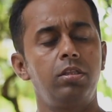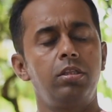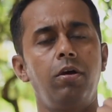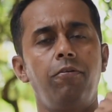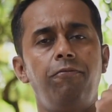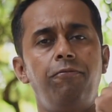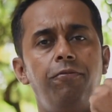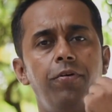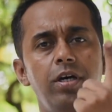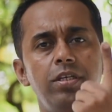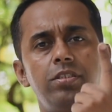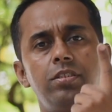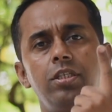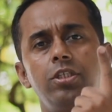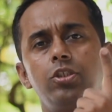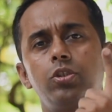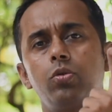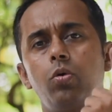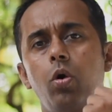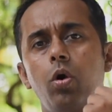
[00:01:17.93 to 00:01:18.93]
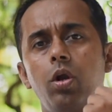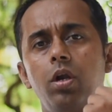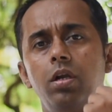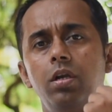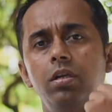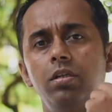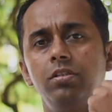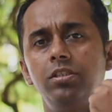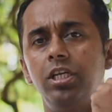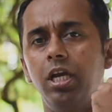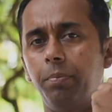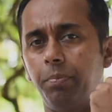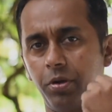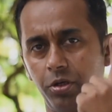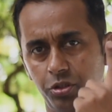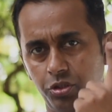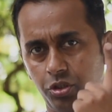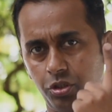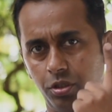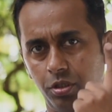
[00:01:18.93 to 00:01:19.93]
The first is called the
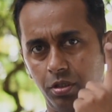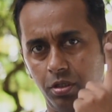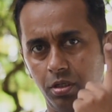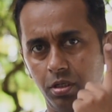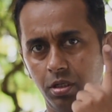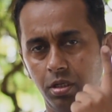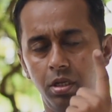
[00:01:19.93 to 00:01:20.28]
aperture,